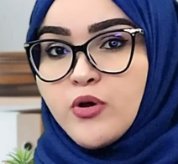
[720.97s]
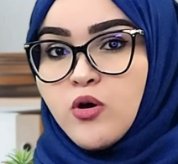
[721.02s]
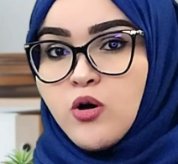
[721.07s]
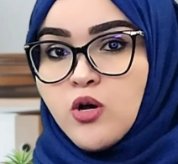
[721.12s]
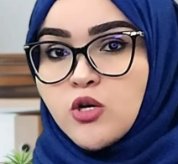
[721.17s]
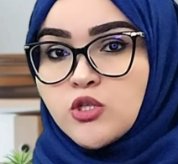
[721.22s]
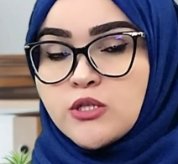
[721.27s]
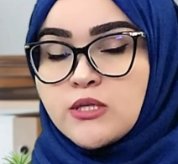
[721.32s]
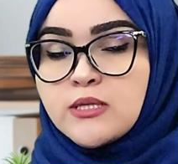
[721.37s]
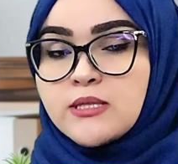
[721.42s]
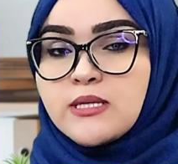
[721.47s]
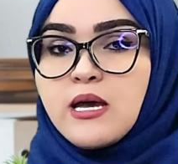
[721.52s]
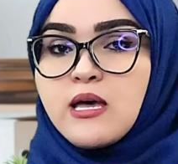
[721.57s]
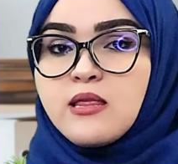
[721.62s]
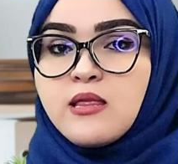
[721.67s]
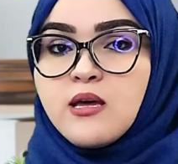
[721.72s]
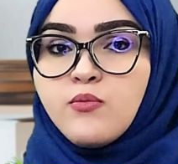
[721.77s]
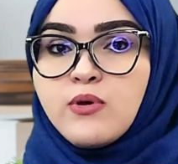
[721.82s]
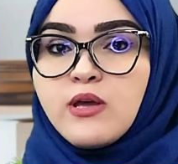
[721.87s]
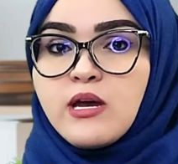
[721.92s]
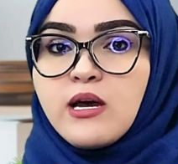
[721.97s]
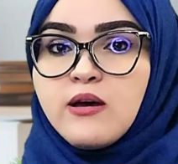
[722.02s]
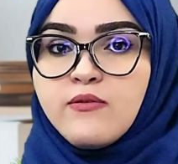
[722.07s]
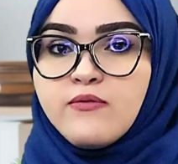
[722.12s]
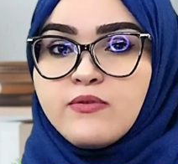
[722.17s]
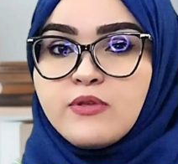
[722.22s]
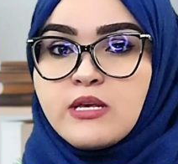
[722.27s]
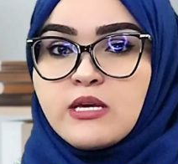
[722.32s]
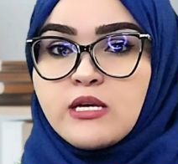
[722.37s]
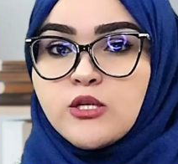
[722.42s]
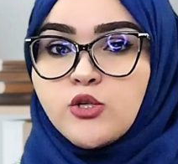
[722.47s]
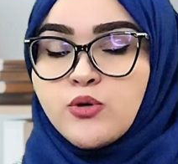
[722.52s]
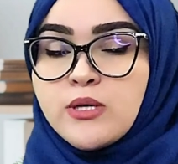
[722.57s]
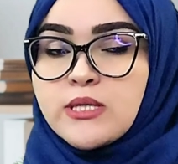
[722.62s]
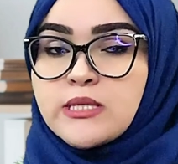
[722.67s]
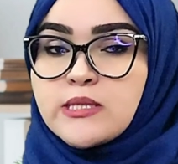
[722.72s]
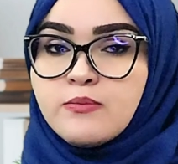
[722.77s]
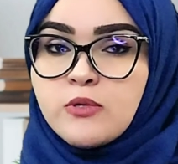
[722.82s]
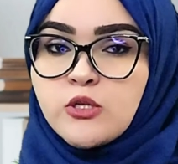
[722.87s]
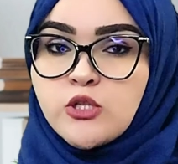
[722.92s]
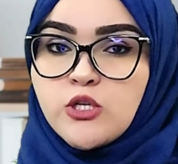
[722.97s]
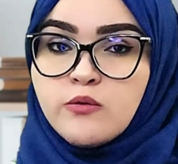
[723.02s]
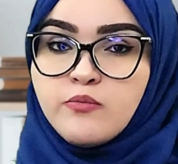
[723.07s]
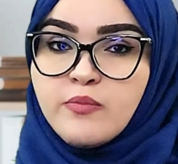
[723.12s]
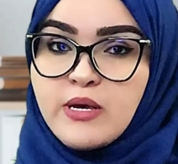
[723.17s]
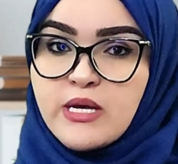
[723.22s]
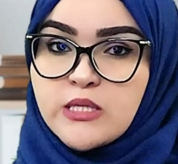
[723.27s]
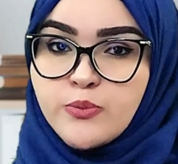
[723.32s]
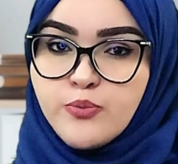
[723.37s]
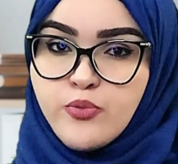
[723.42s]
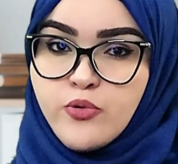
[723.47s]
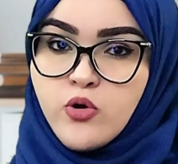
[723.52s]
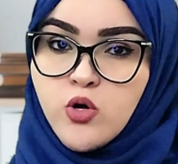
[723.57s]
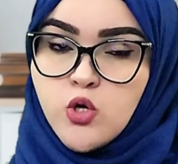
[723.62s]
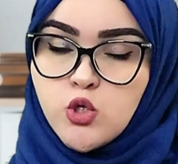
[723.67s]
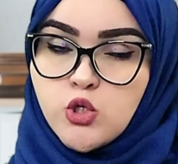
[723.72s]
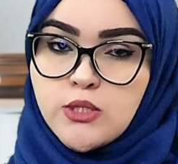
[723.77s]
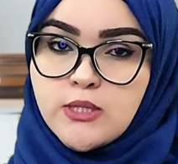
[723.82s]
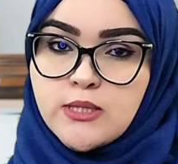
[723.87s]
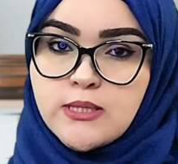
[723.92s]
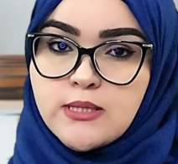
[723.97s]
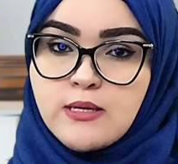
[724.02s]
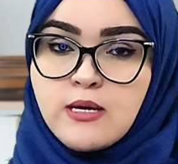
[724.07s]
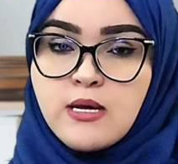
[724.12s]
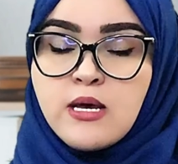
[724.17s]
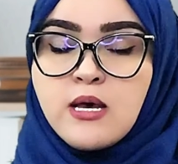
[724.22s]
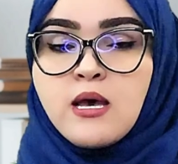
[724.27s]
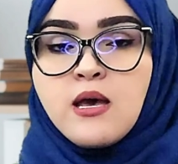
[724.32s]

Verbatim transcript: precautions, and then we have the transmission-based precautions.